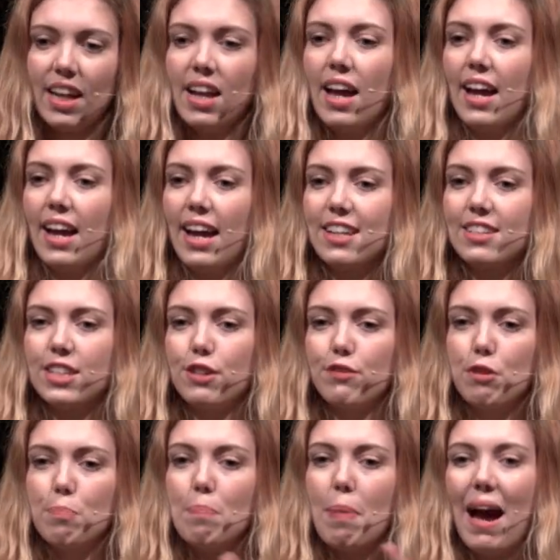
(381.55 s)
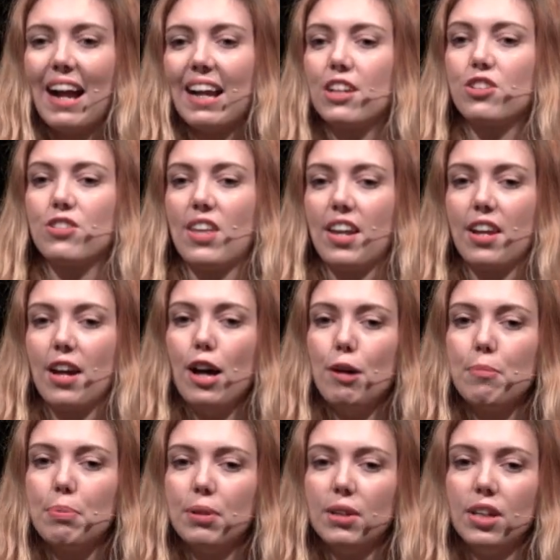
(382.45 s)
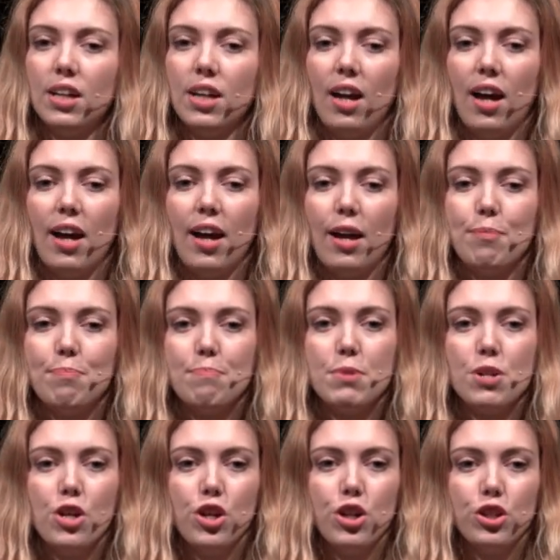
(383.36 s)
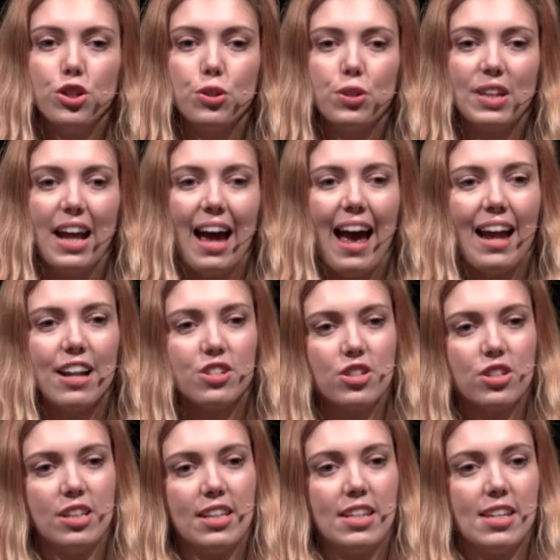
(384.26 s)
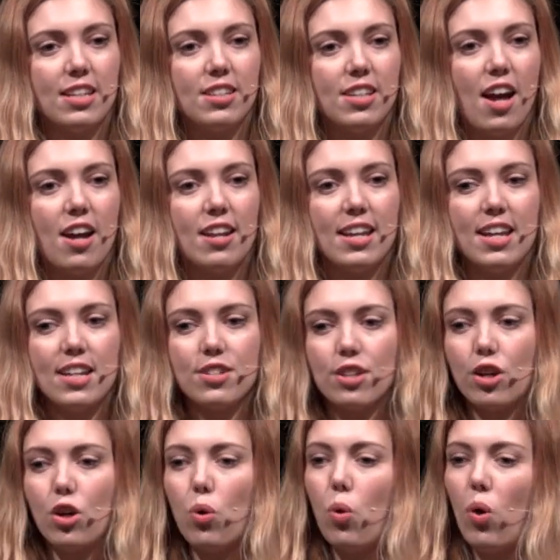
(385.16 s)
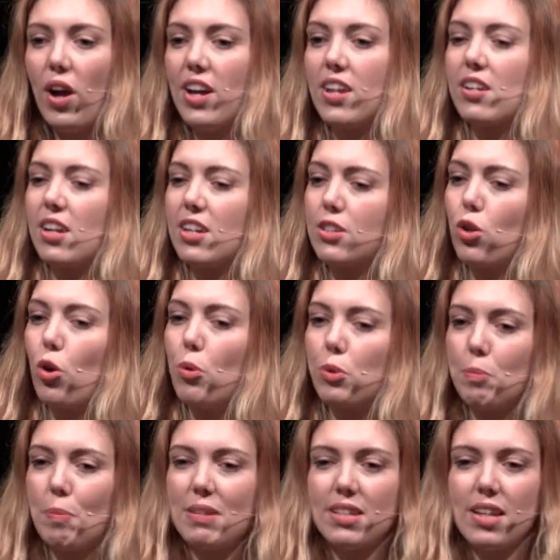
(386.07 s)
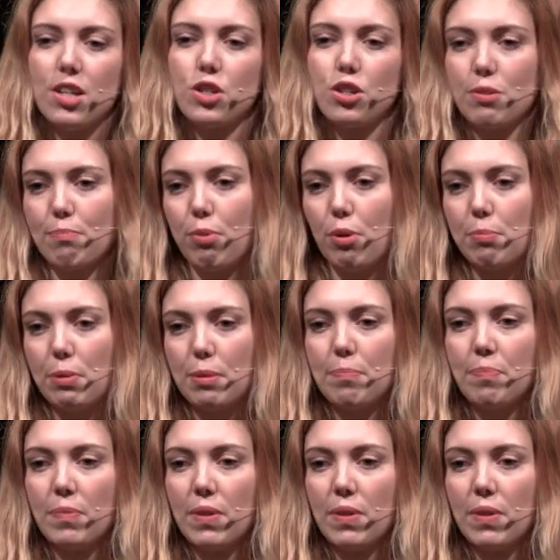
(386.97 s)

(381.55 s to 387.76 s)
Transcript: Uh, and so if you package that up, um, you can actually turn it into quite a nice optimization problem.